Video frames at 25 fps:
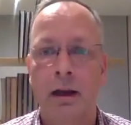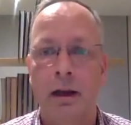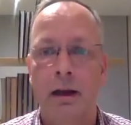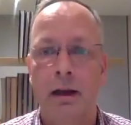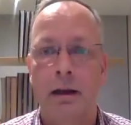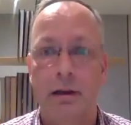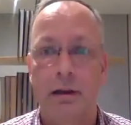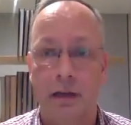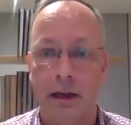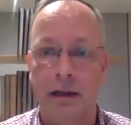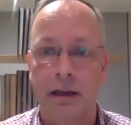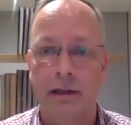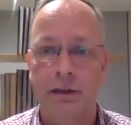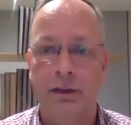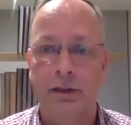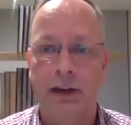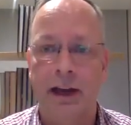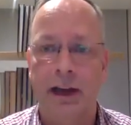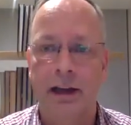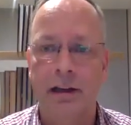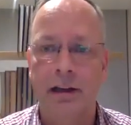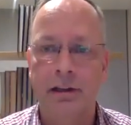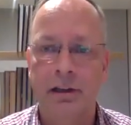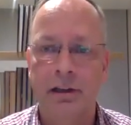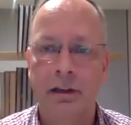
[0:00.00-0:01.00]
scientific
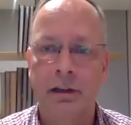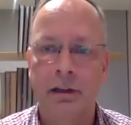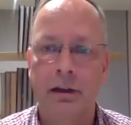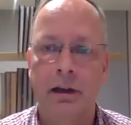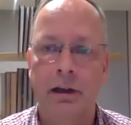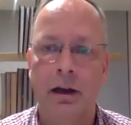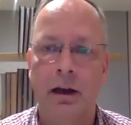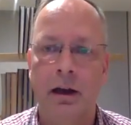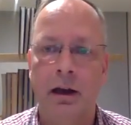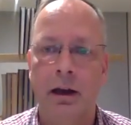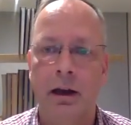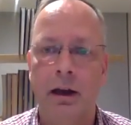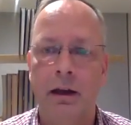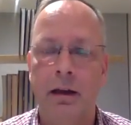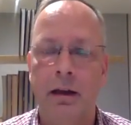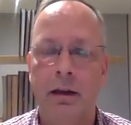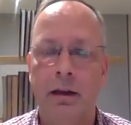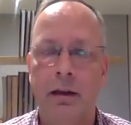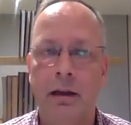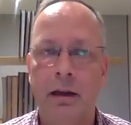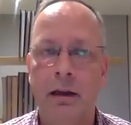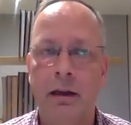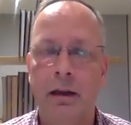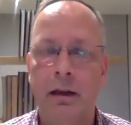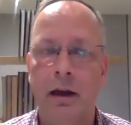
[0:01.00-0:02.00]
editor, I
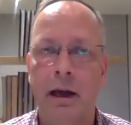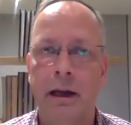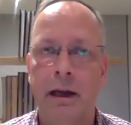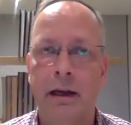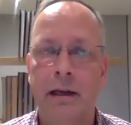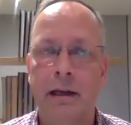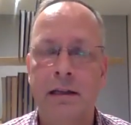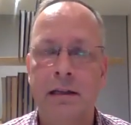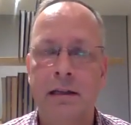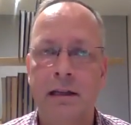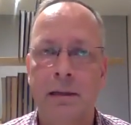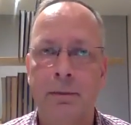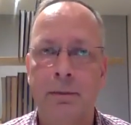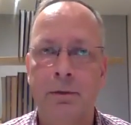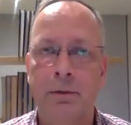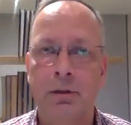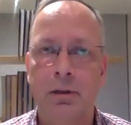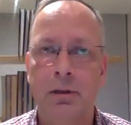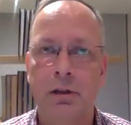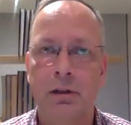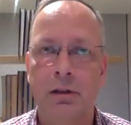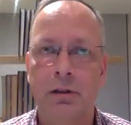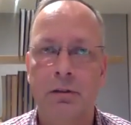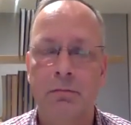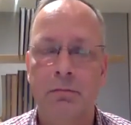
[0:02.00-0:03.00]
think I
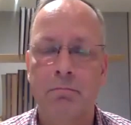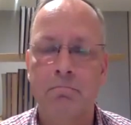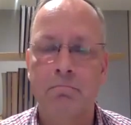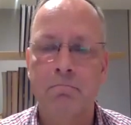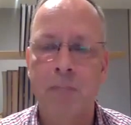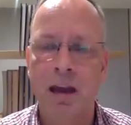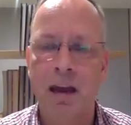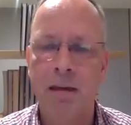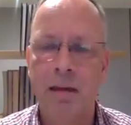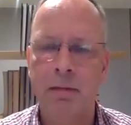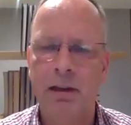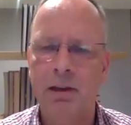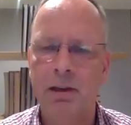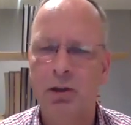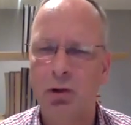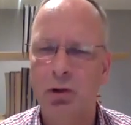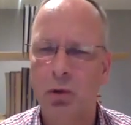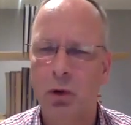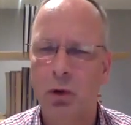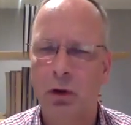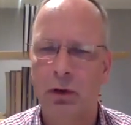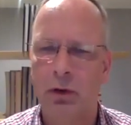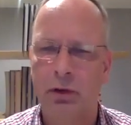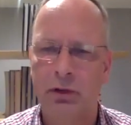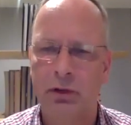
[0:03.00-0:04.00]
accepted maybe 2
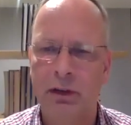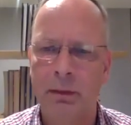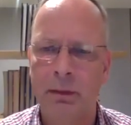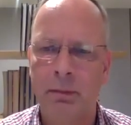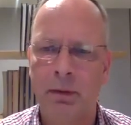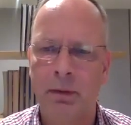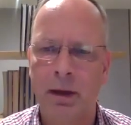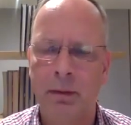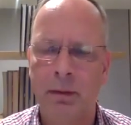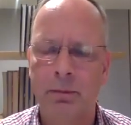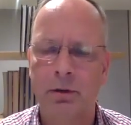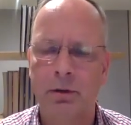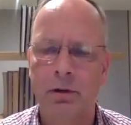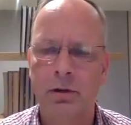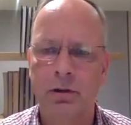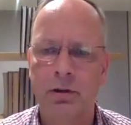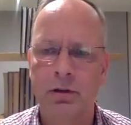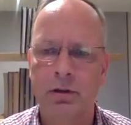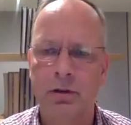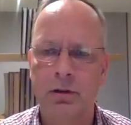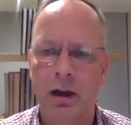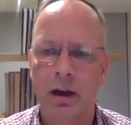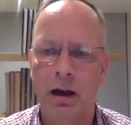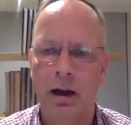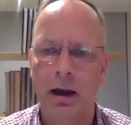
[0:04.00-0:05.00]
or 3
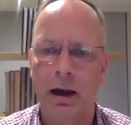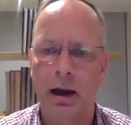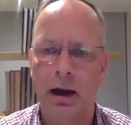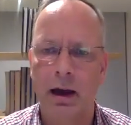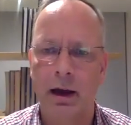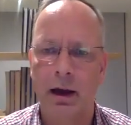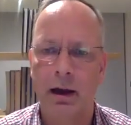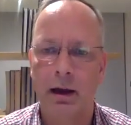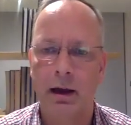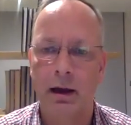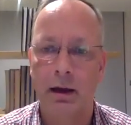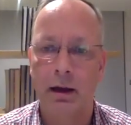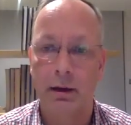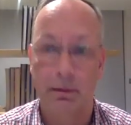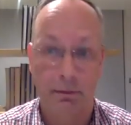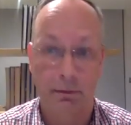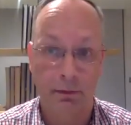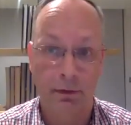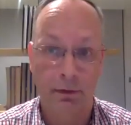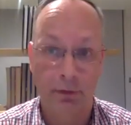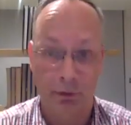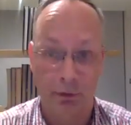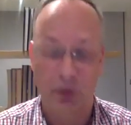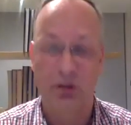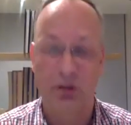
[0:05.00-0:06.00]
papers the
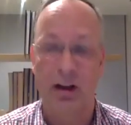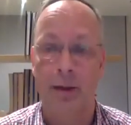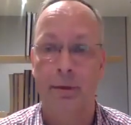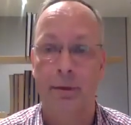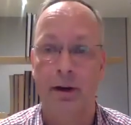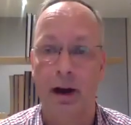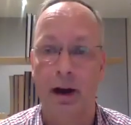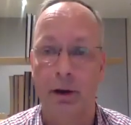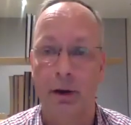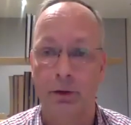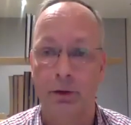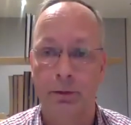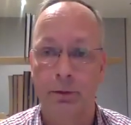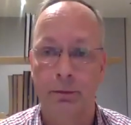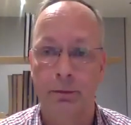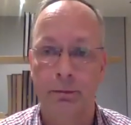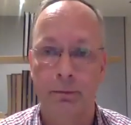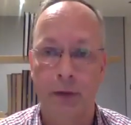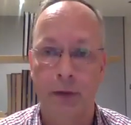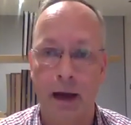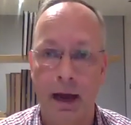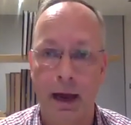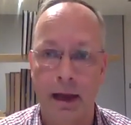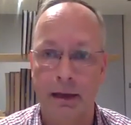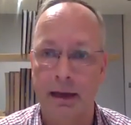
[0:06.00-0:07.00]
first time around.
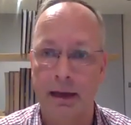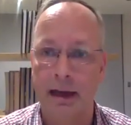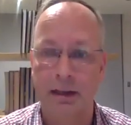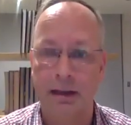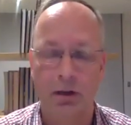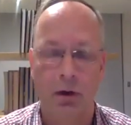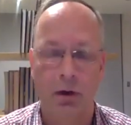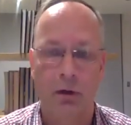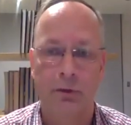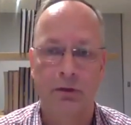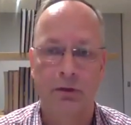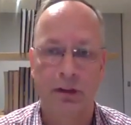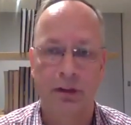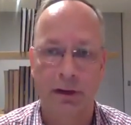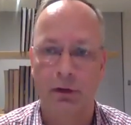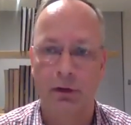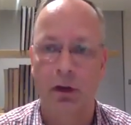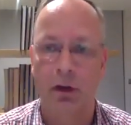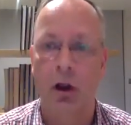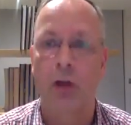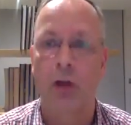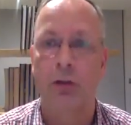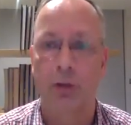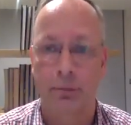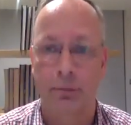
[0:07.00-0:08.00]
And that's of several
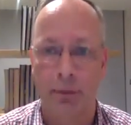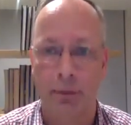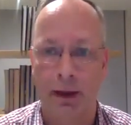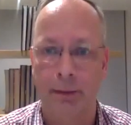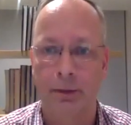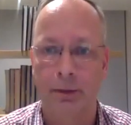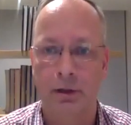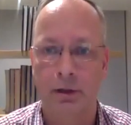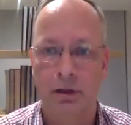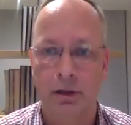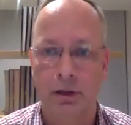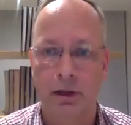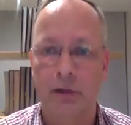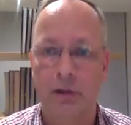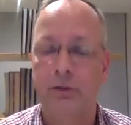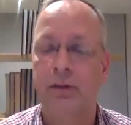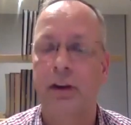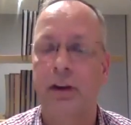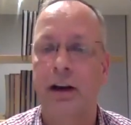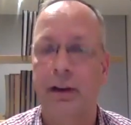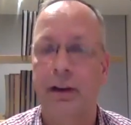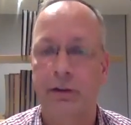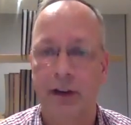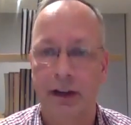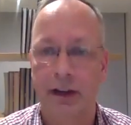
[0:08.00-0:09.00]
hundred papers. It's
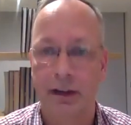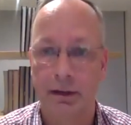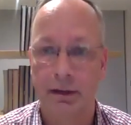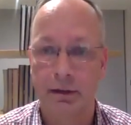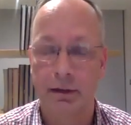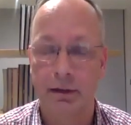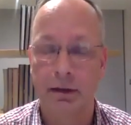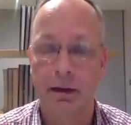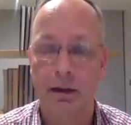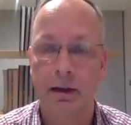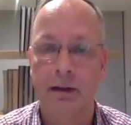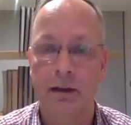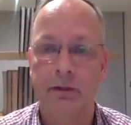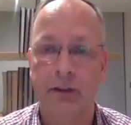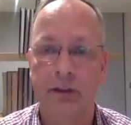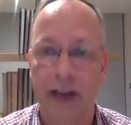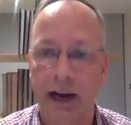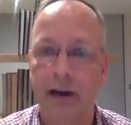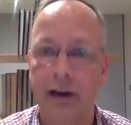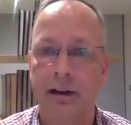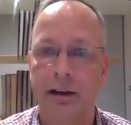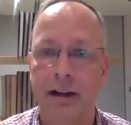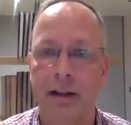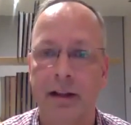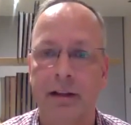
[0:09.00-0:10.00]
very, very
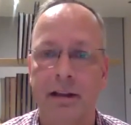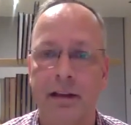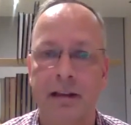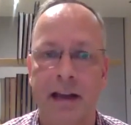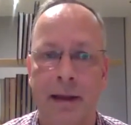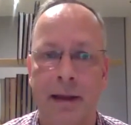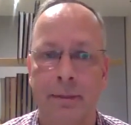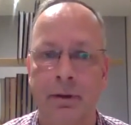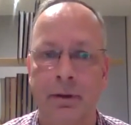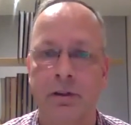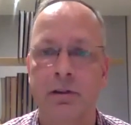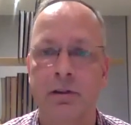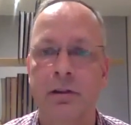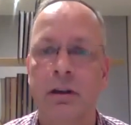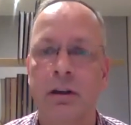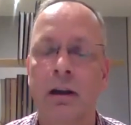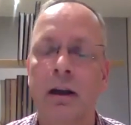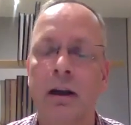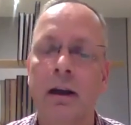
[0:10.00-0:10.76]
rare that this happens.